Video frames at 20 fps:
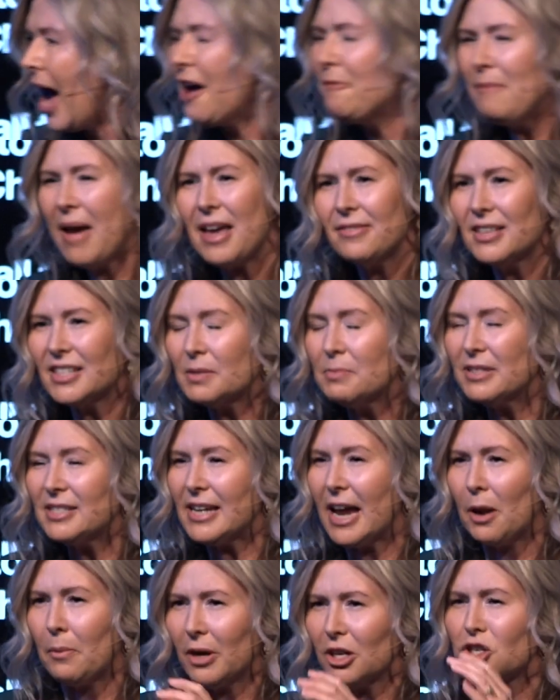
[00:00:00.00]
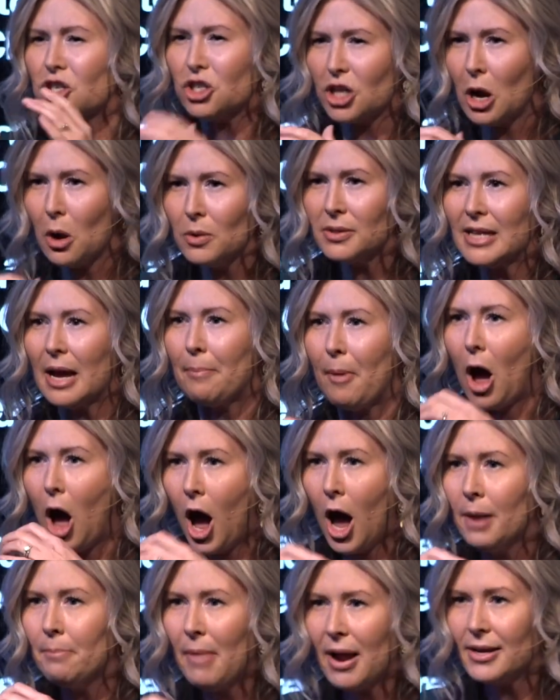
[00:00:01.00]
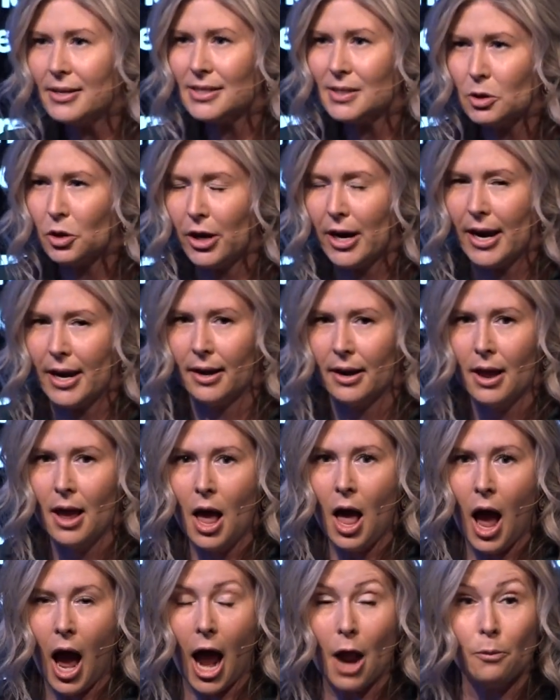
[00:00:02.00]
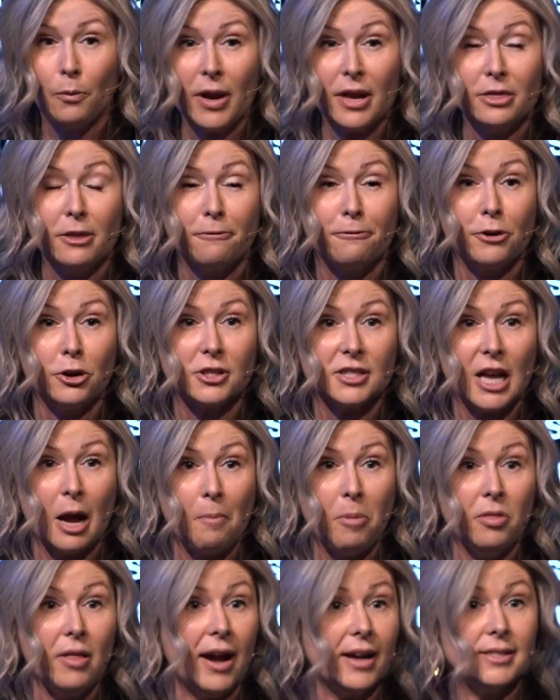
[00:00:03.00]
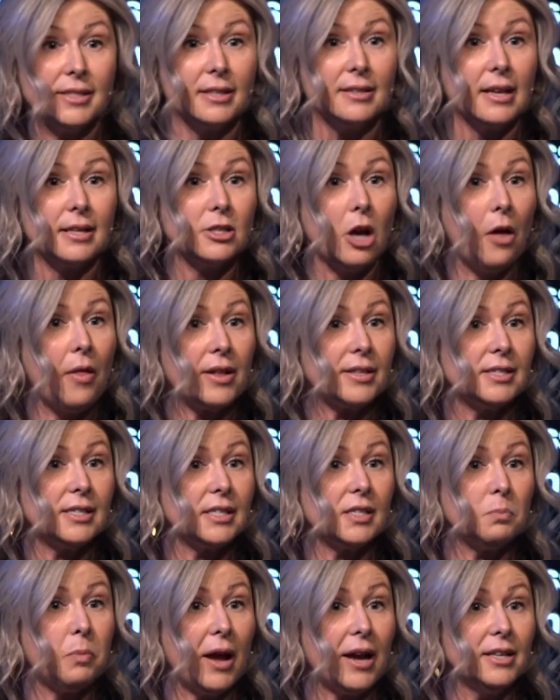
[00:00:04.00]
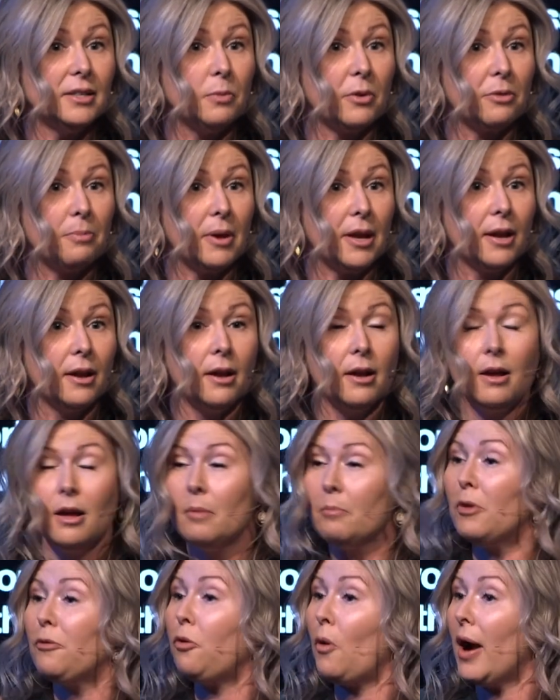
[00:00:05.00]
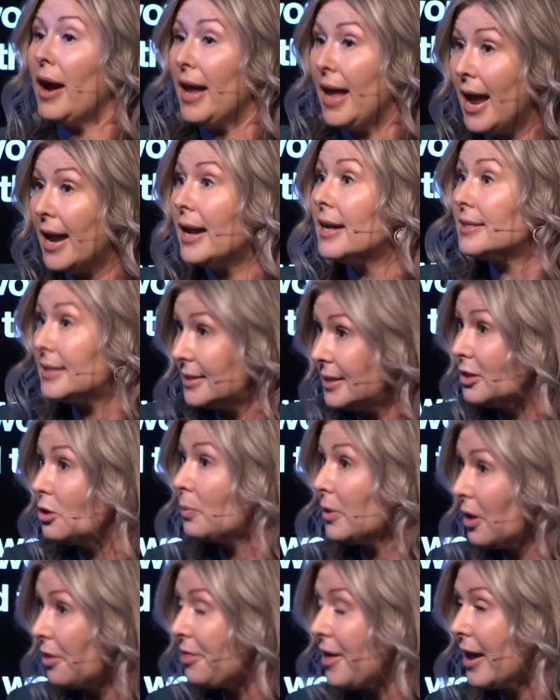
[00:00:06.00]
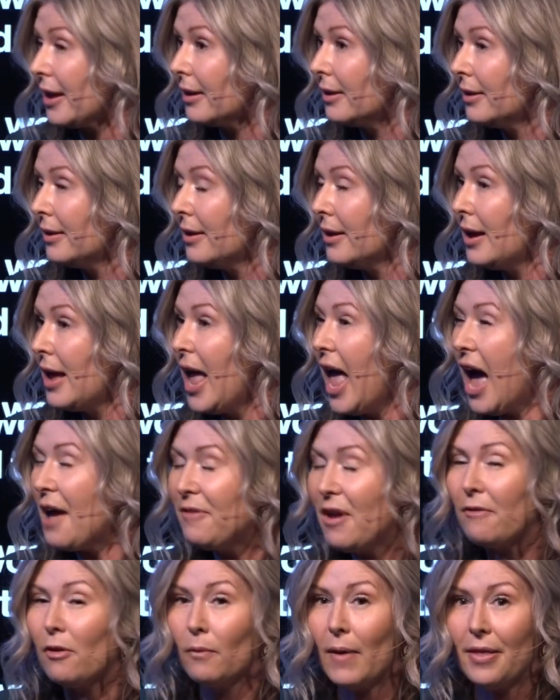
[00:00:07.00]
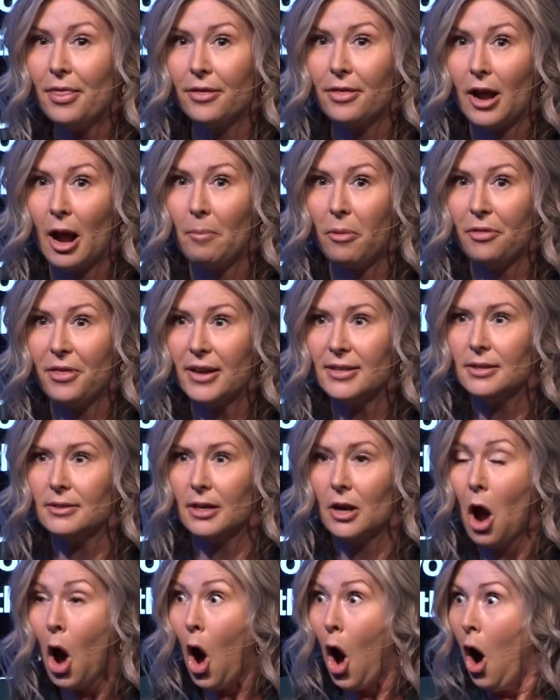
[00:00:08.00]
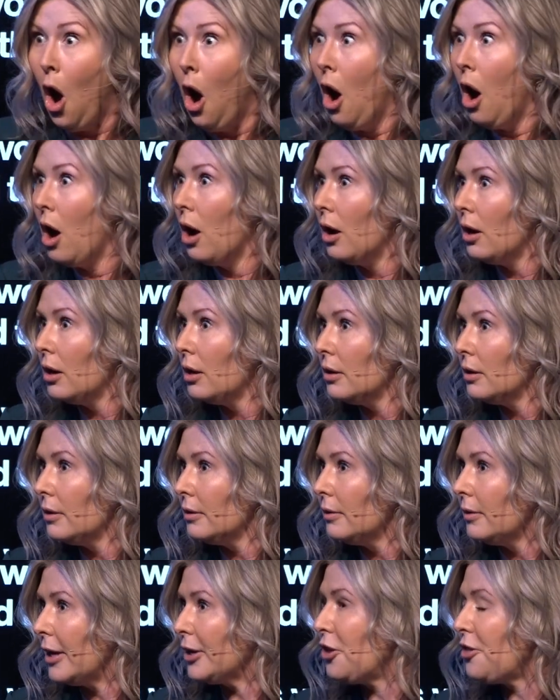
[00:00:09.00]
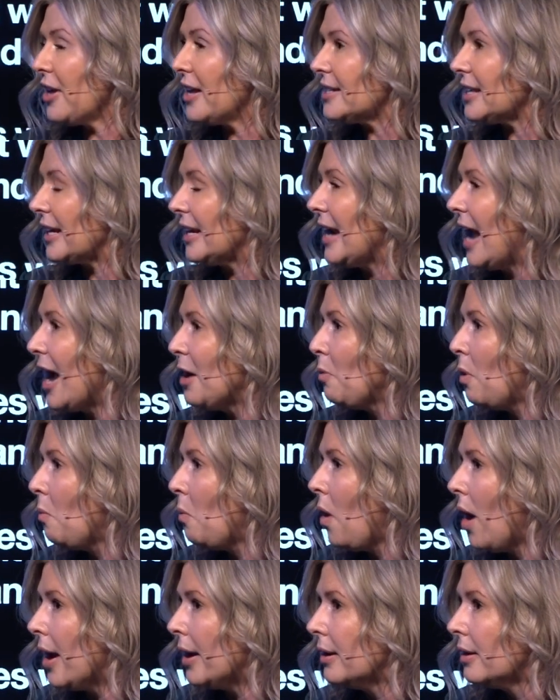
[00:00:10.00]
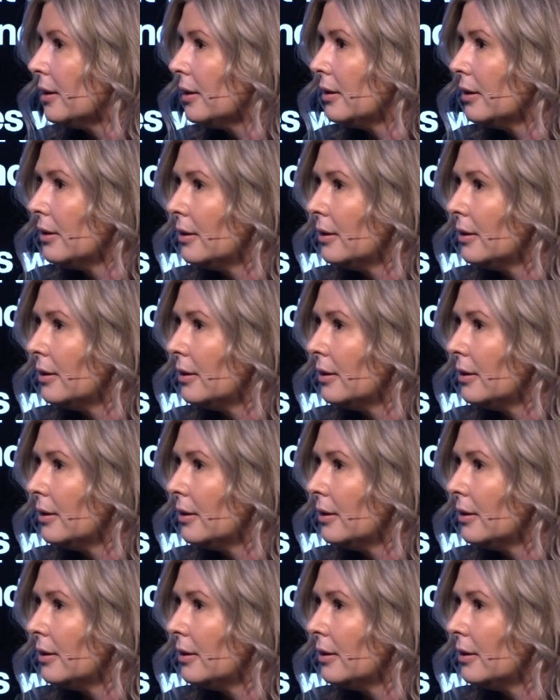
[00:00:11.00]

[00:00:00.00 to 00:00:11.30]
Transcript: I made this mistake. When it shows up on my screen, I read the first couple lines because that's all that's displayed with me. before I hit it to see the real thing. Have you ever read a couple things and said, oh, like you think it's like a 911?